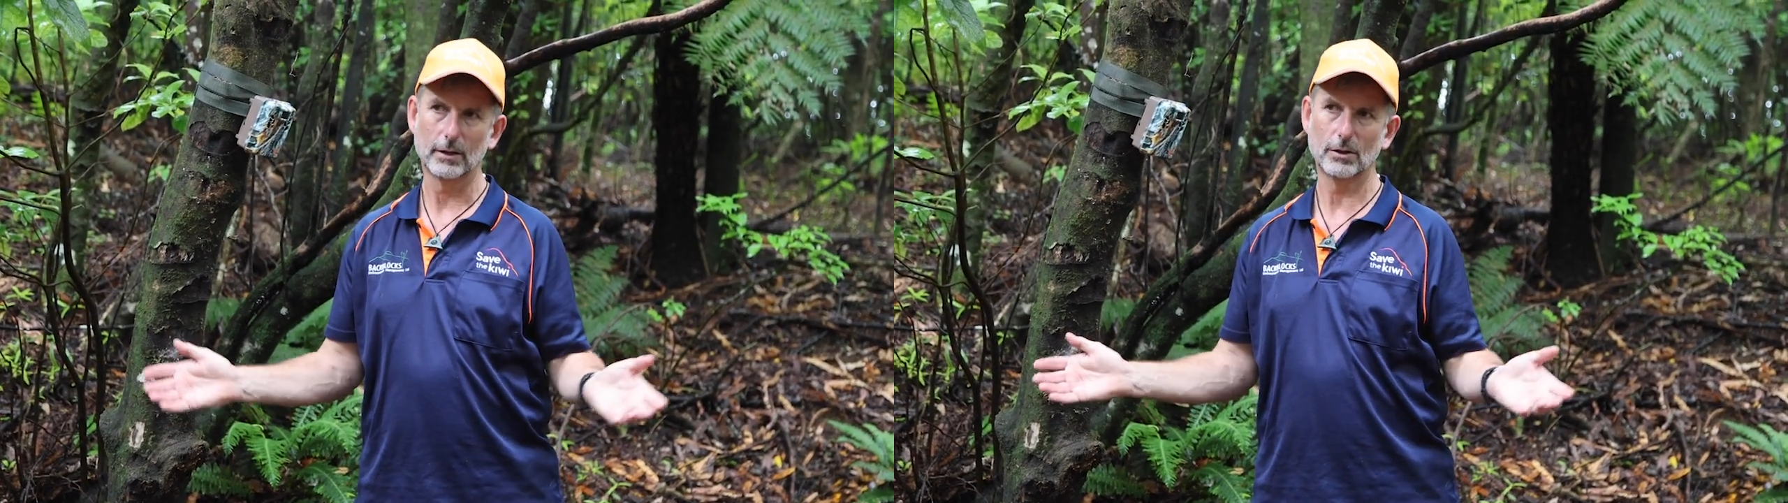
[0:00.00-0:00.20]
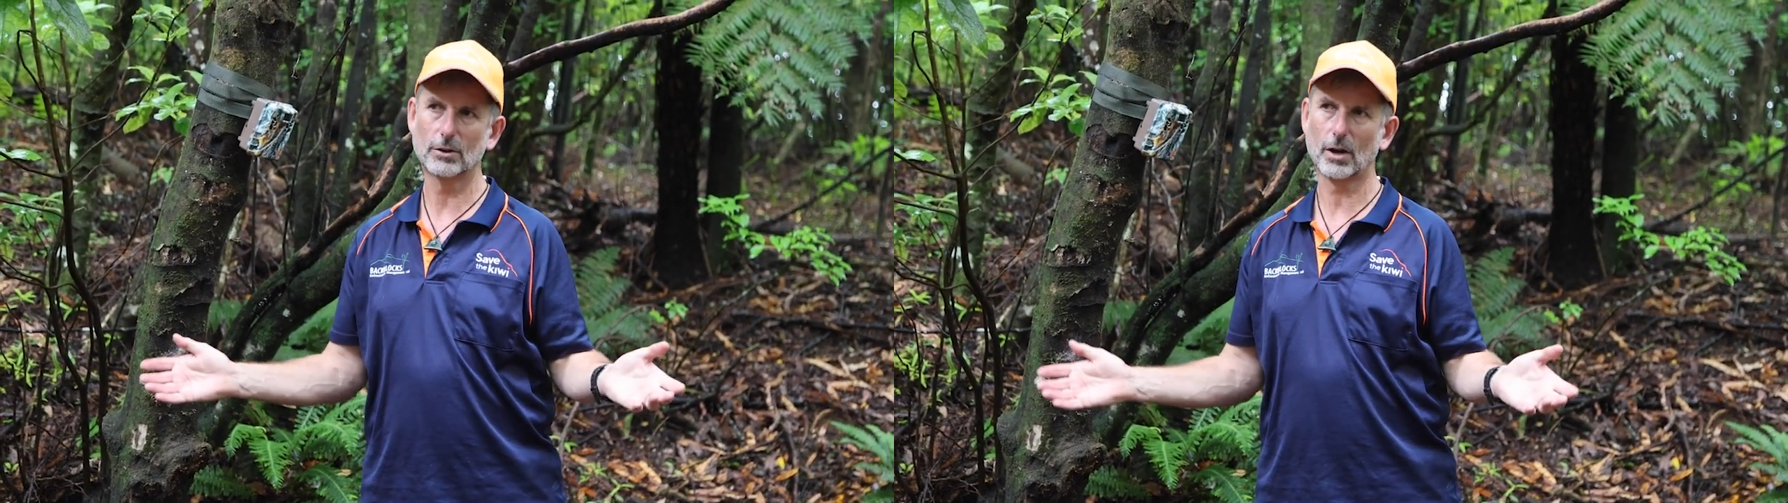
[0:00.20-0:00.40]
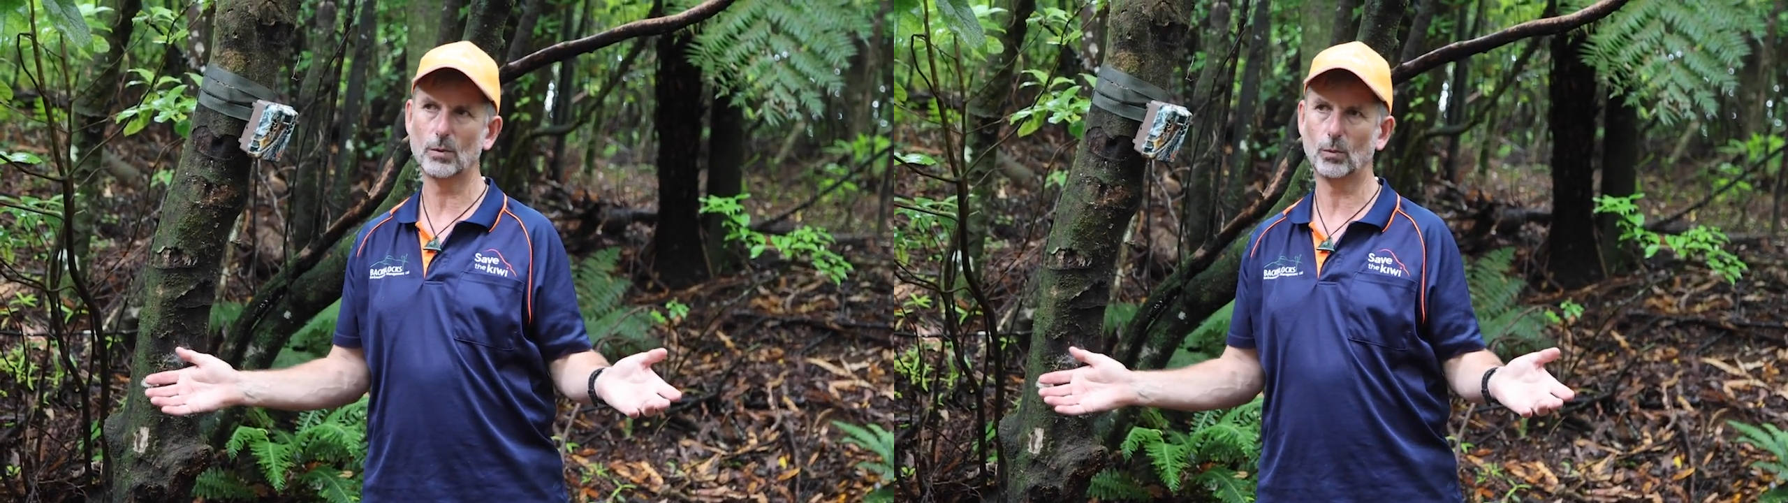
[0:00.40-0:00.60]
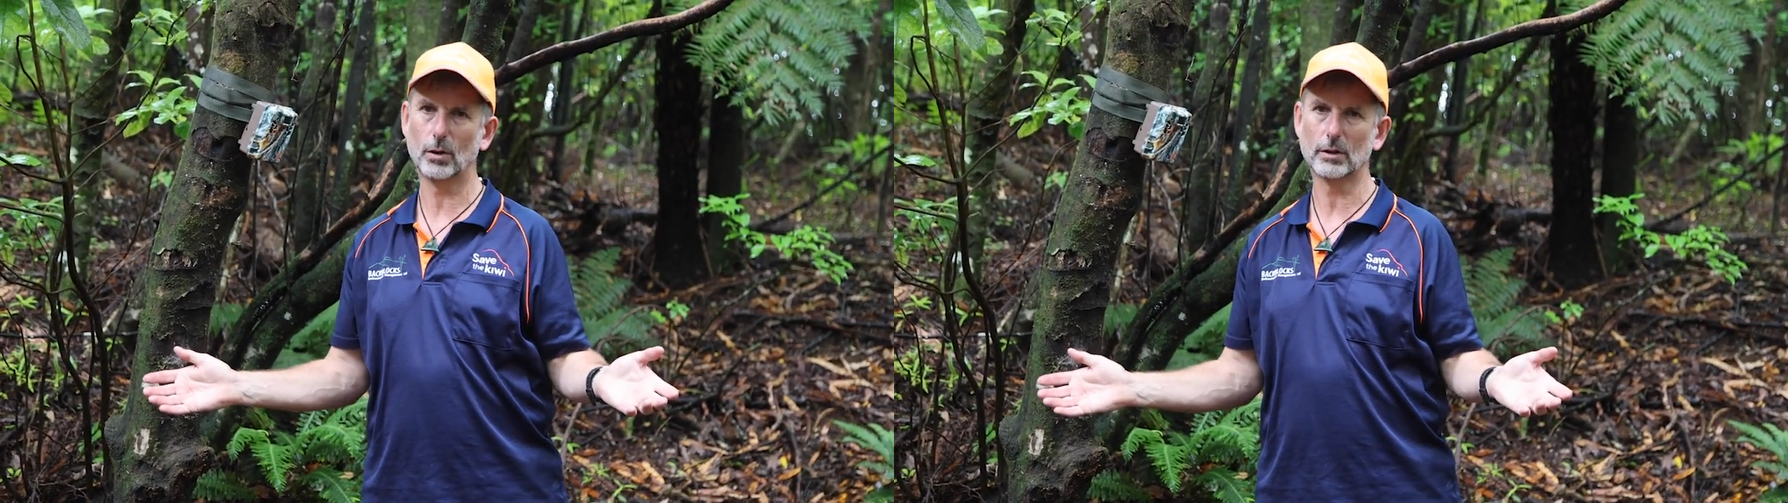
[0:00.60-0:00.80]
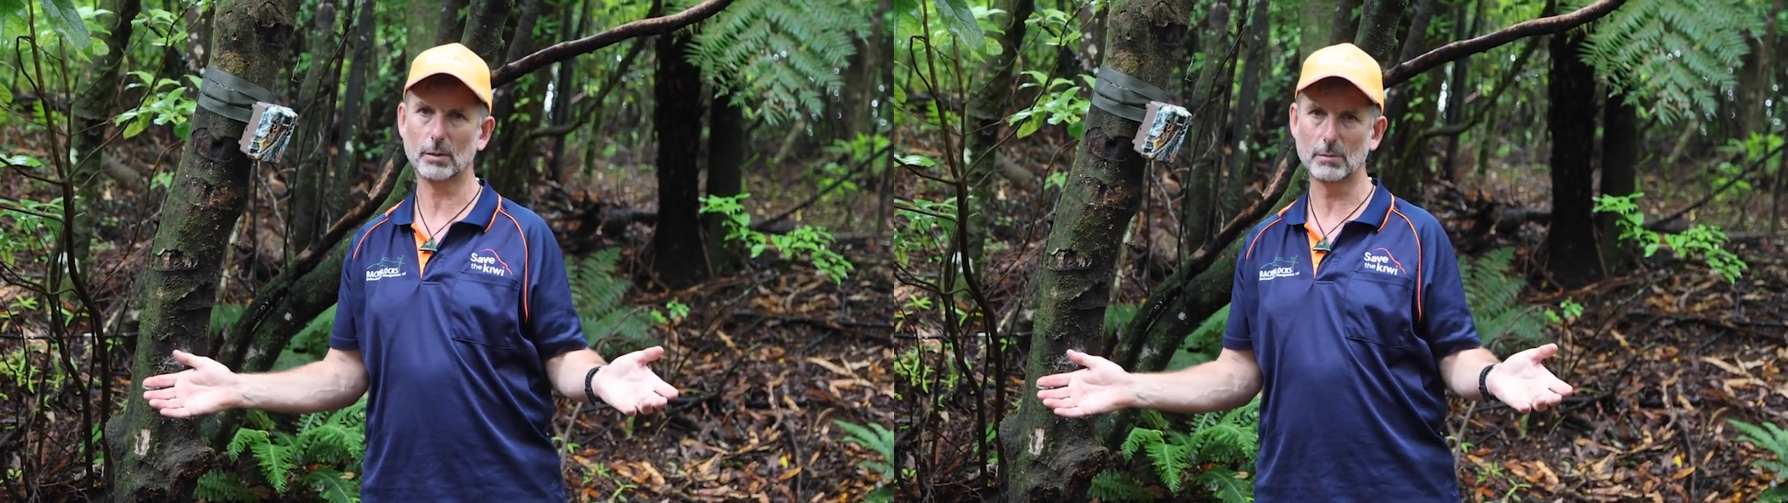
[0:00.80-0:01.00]
You don't
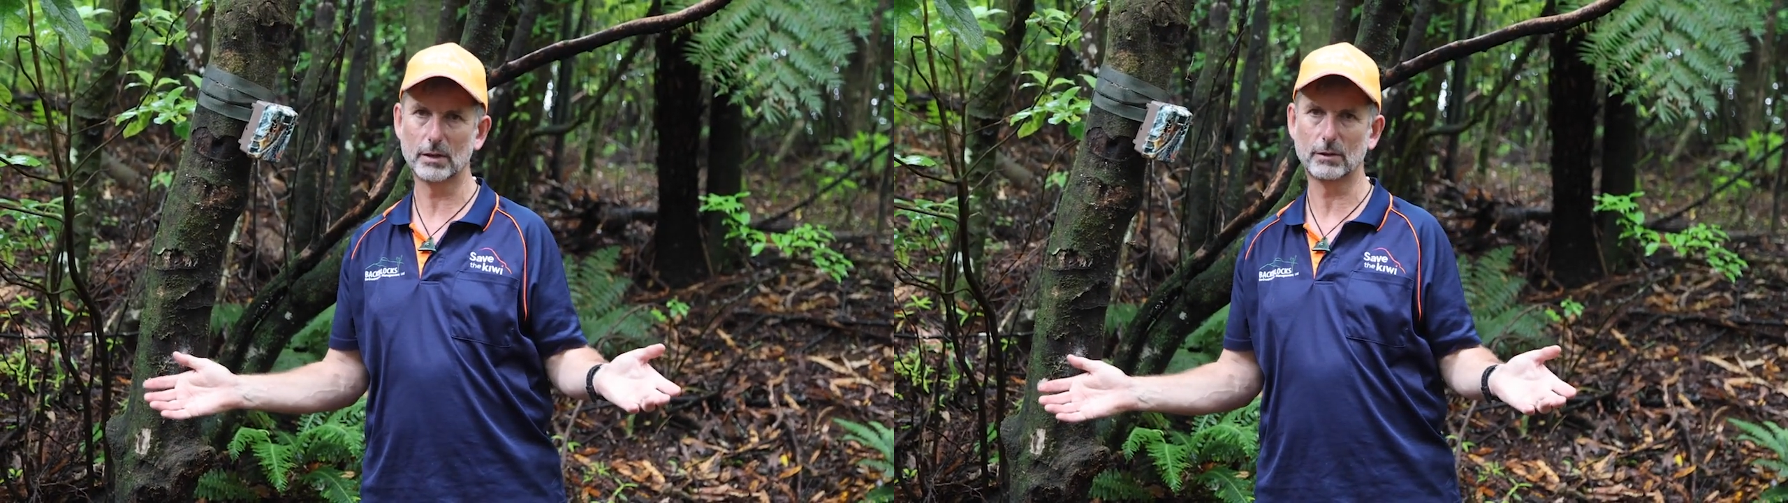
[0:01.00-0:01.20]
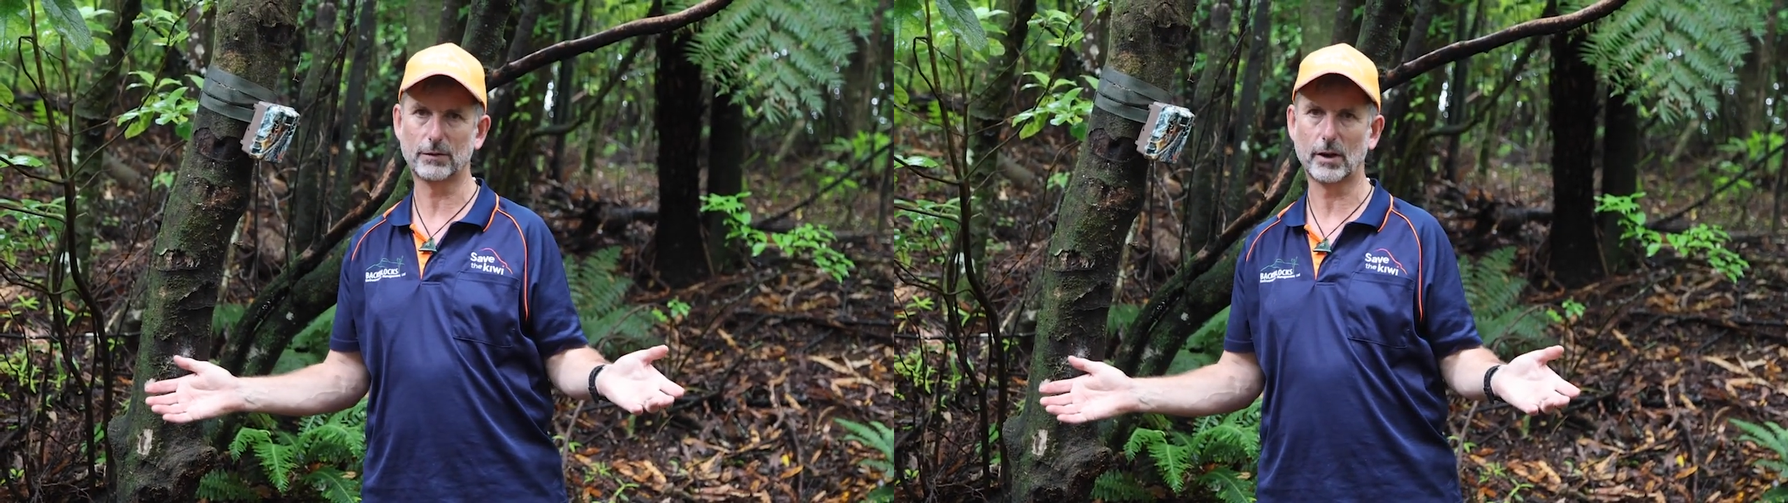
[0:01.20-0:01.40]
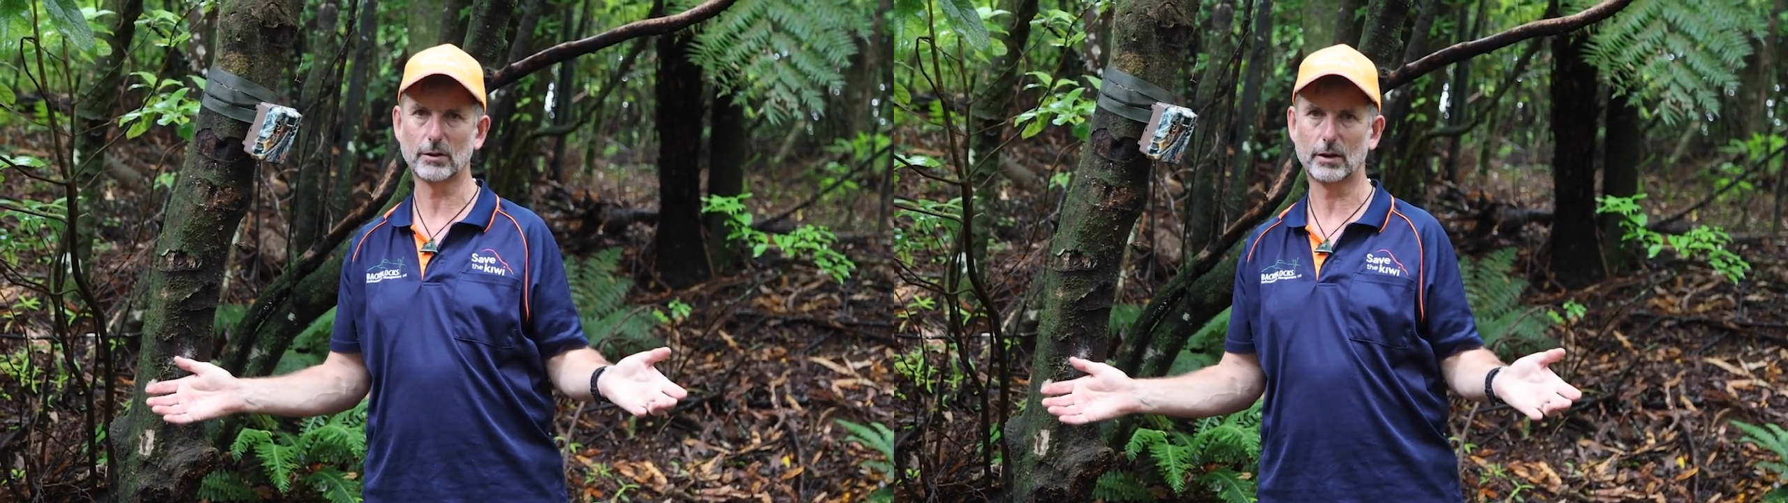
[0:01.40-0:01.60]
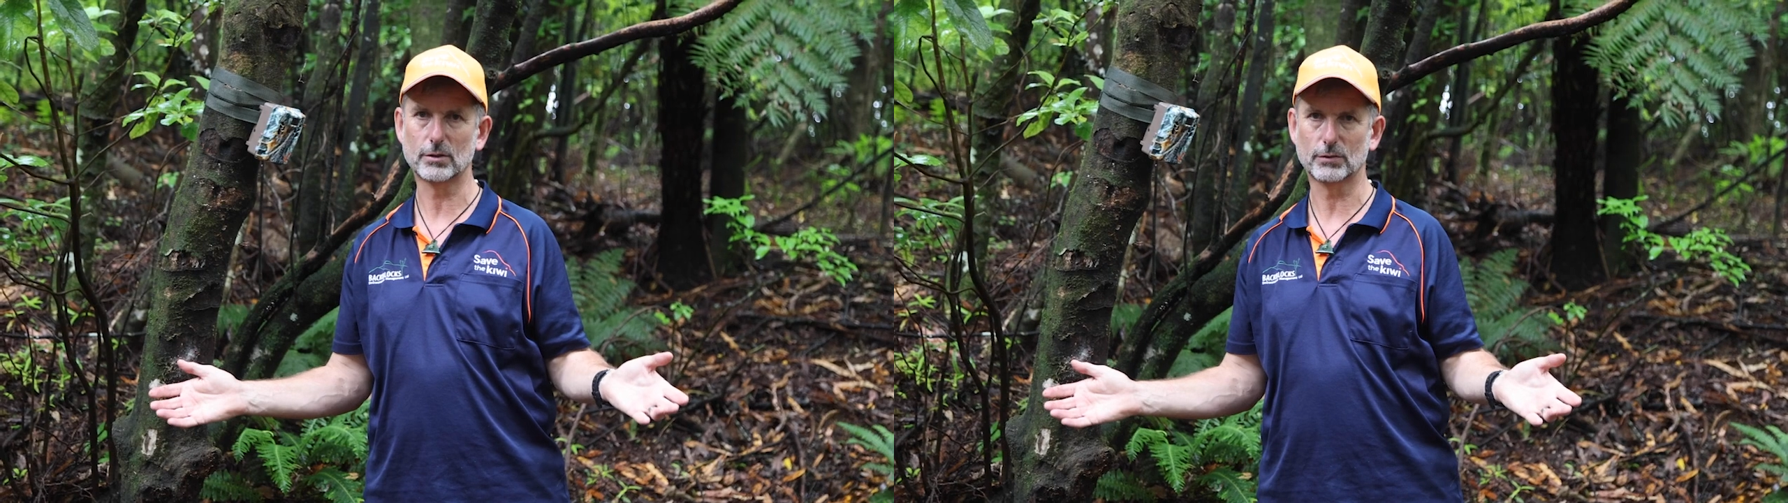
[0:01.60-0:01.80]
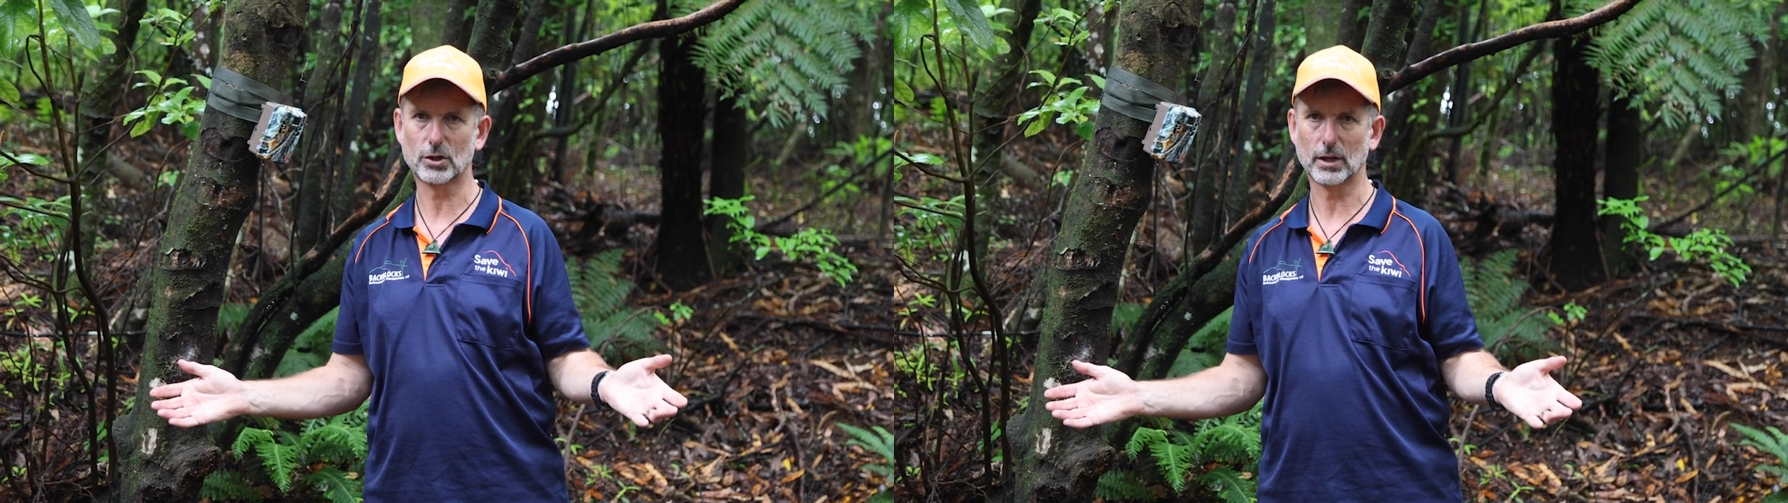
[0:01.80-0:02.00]
want a million
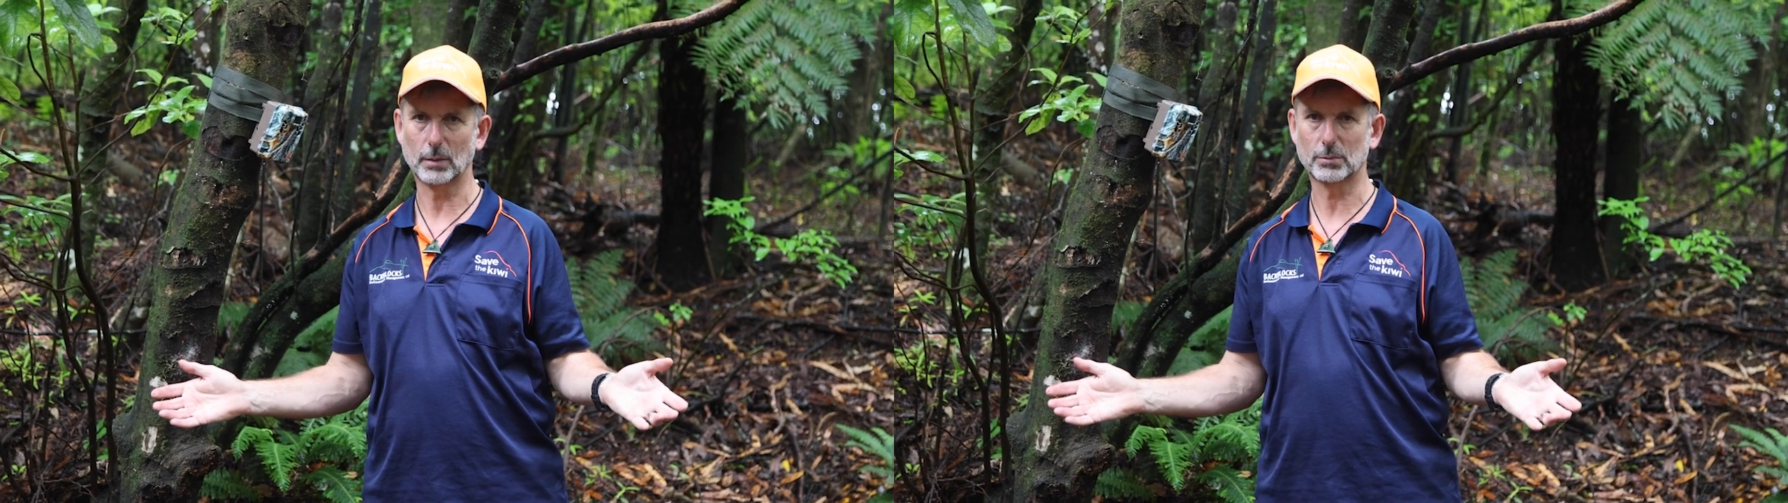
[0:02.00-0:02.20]
photos of sheep.